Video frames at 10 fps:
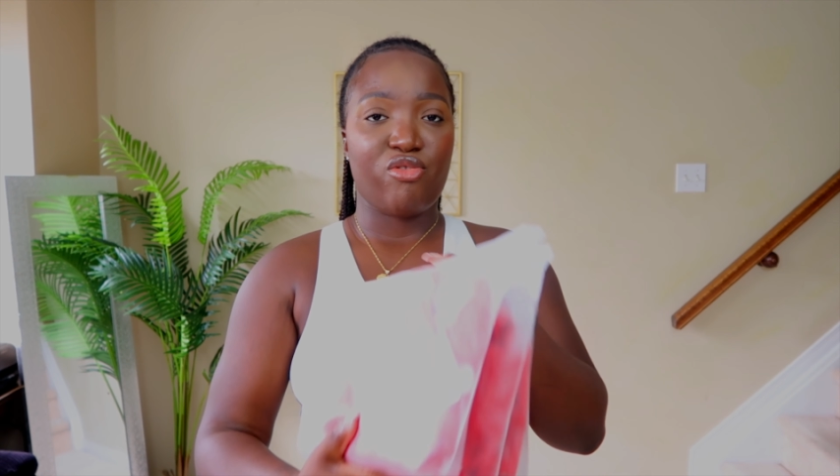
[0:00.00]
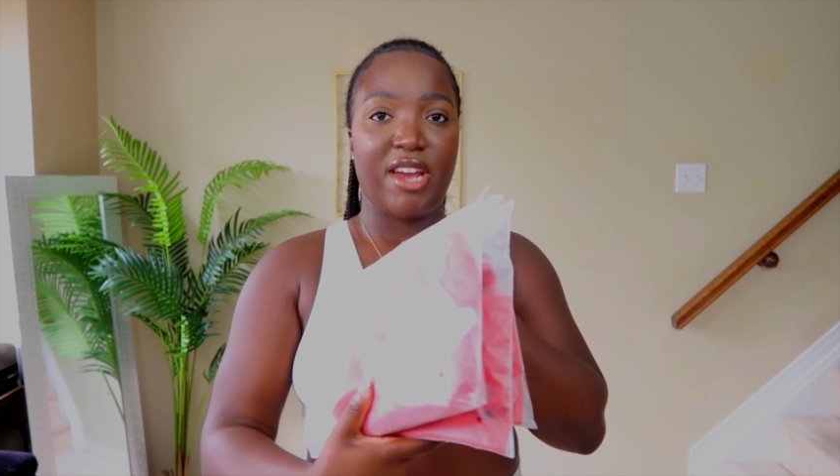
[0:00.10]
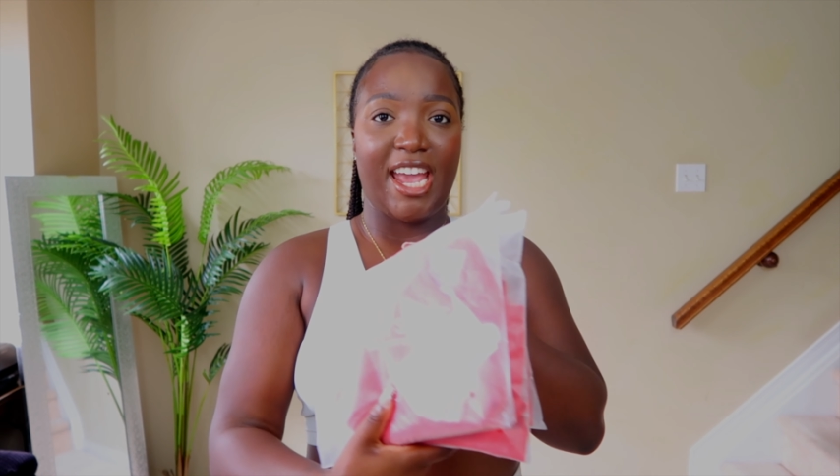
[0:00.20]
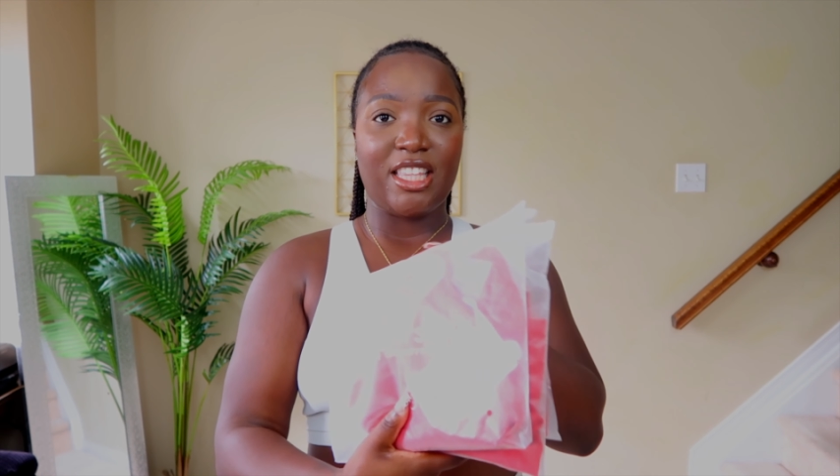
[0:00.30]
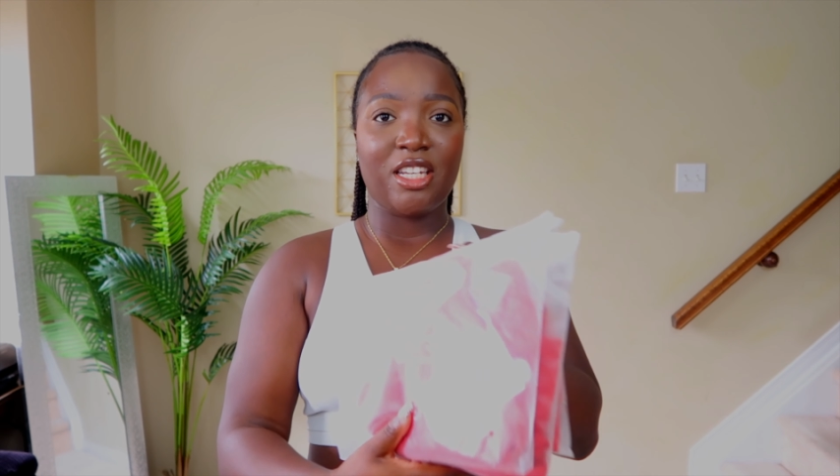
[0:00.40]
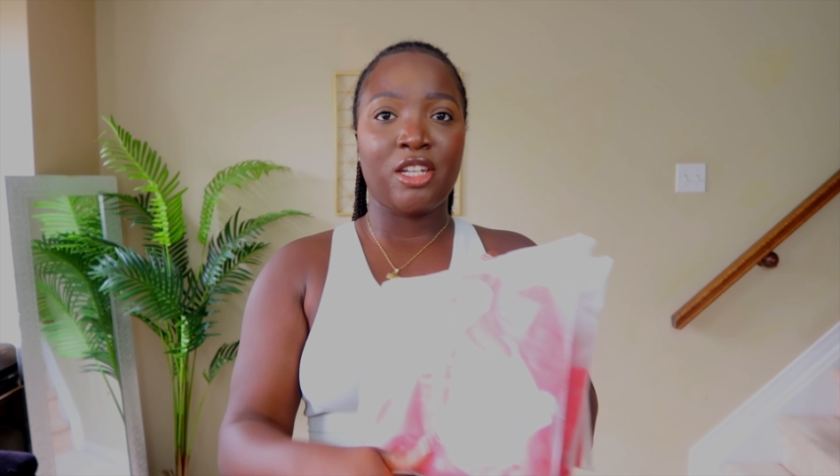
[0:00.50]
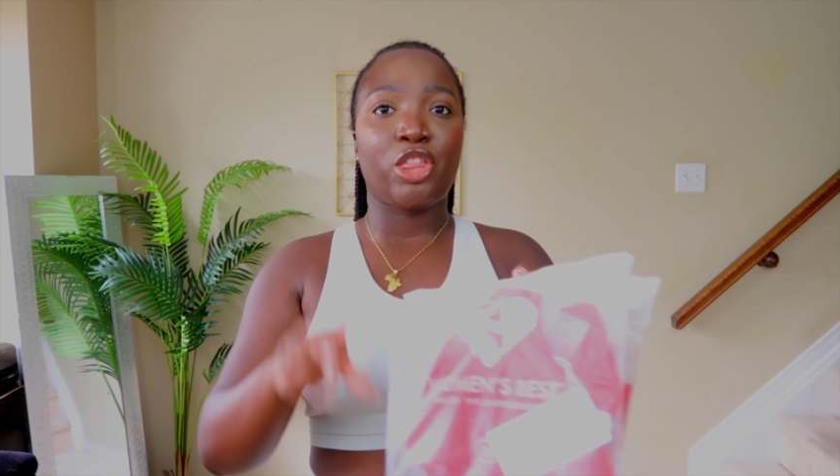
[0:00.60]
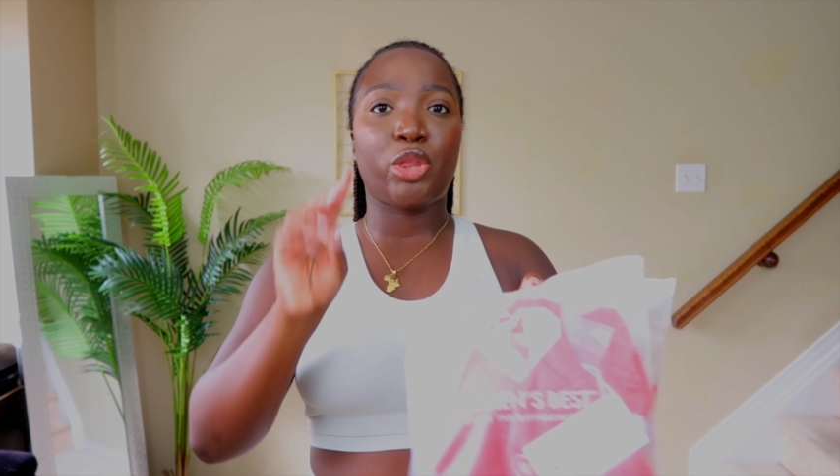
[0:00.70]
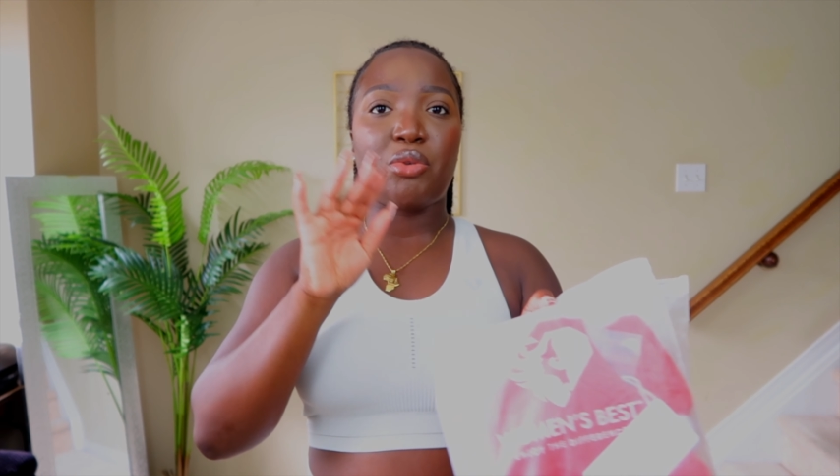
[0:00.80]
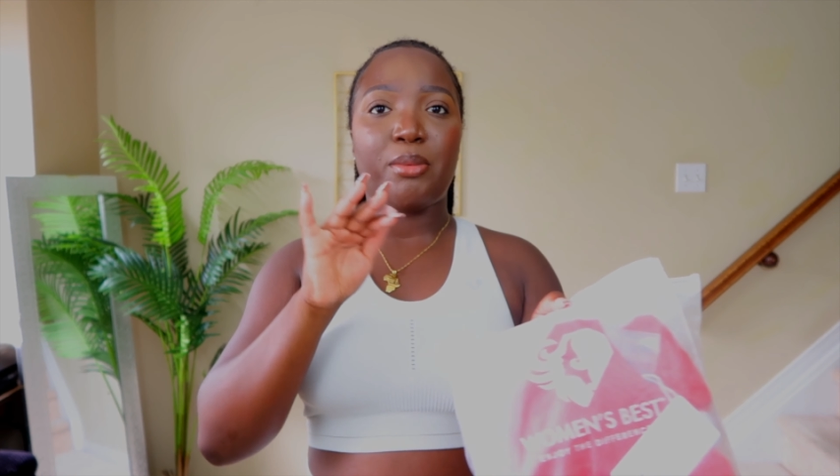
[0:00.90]
red
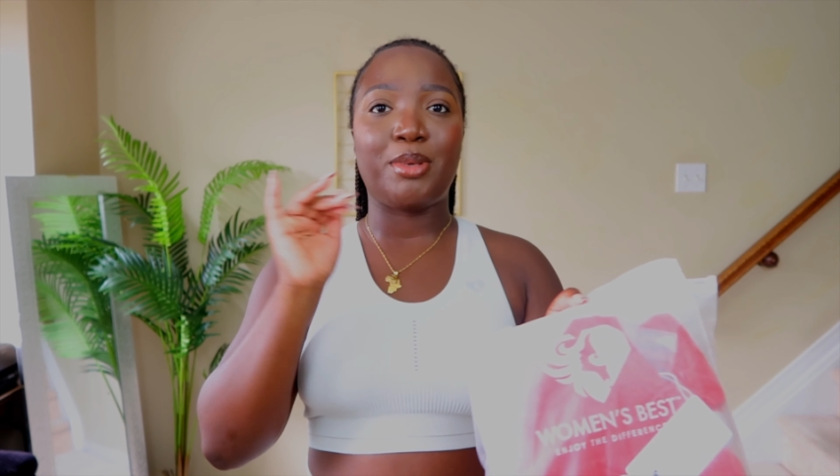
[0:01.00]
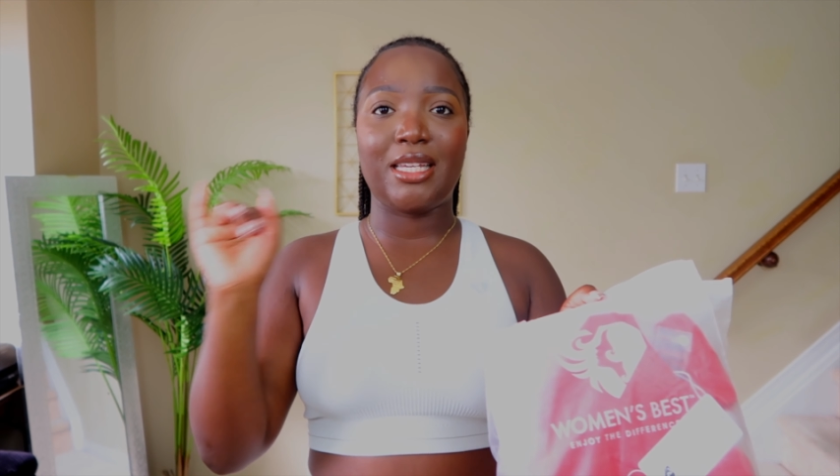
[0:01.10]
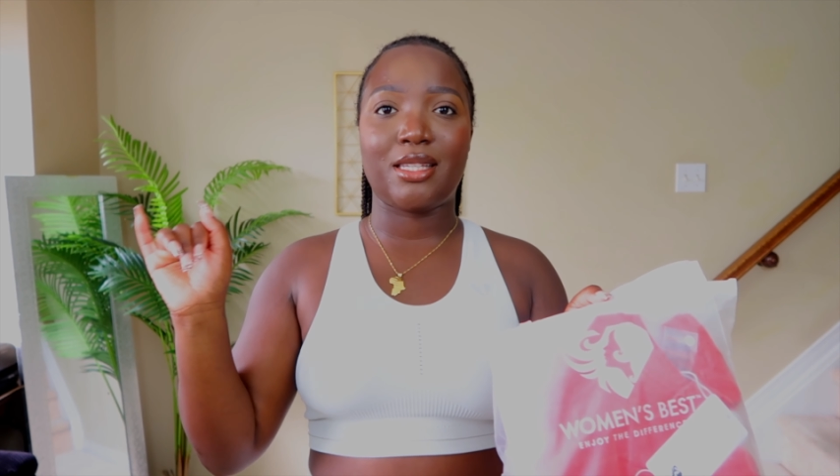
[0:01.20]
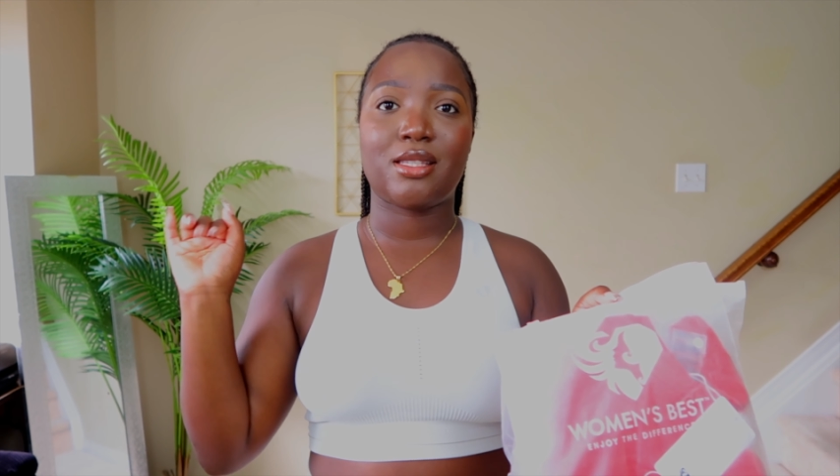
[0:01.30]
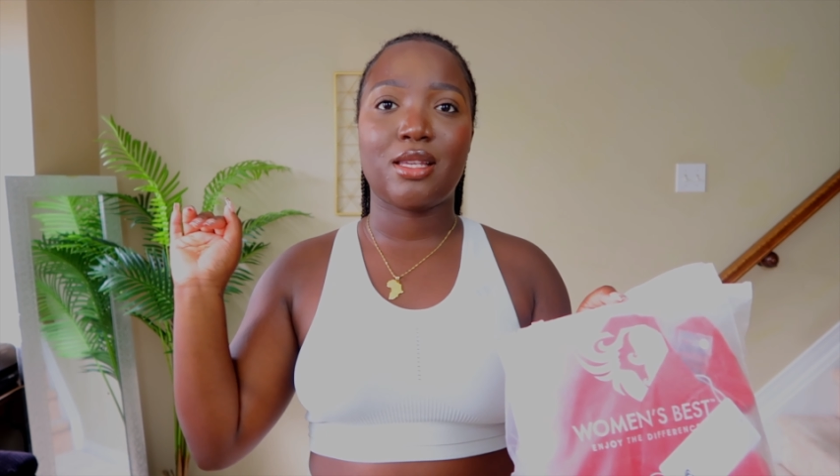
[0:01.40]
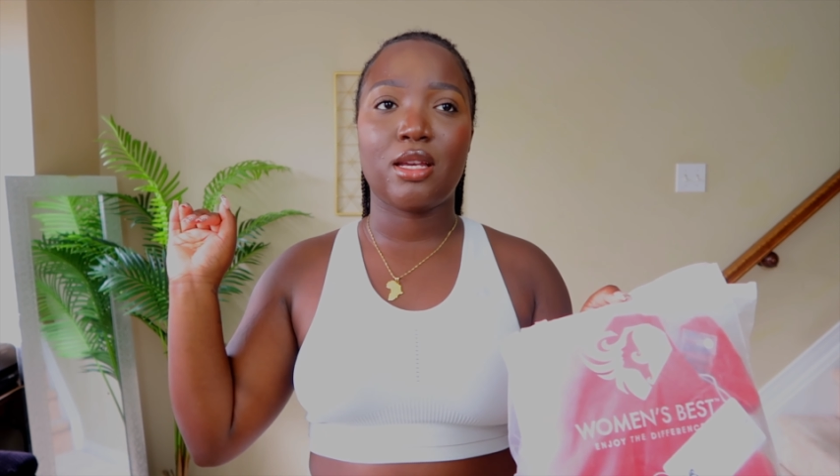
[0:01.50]
three-piece